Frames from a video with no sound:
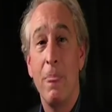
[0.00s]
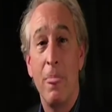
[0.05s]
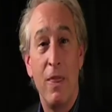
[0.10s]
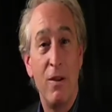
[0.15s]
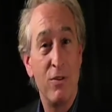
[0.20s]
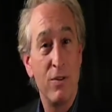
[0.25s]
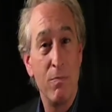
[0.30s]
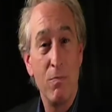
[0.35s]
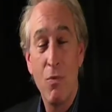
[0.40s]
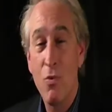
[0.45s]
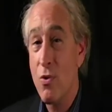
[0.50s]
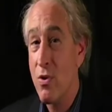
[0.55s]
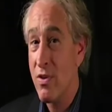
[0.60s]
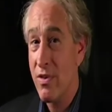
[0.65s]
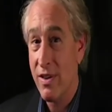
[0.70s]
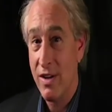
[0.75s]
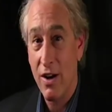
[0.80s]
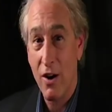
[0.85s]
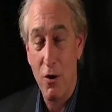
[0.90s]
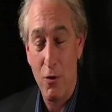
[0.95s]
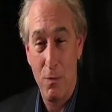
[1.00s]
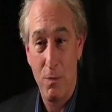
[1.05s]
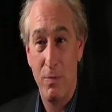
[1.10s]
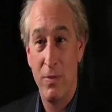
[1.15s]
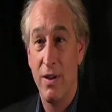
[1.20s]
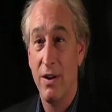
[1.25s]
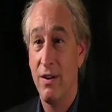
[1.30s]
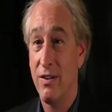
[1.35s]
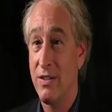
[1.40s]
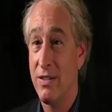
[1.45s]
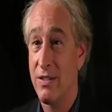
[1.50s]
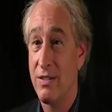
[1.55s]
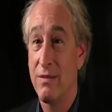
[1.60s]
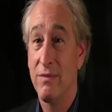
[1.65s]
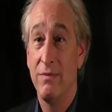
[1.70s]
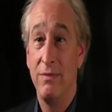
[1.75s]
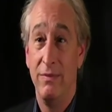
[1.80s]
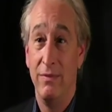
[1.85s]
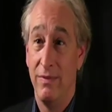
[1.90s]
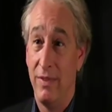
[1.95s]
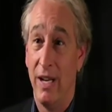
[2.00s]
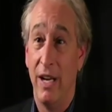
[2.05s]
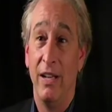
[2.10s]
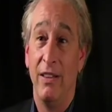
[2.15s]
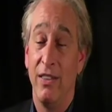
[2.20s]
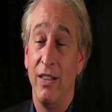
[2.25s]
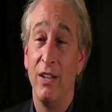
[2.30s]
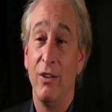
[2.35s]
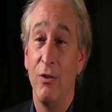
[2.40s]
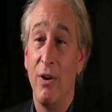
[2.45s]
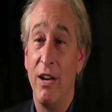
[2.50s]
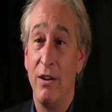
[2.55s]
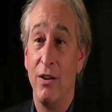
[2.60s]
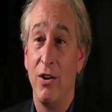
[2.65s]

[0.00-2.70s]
there's more than hope. There's, I think, great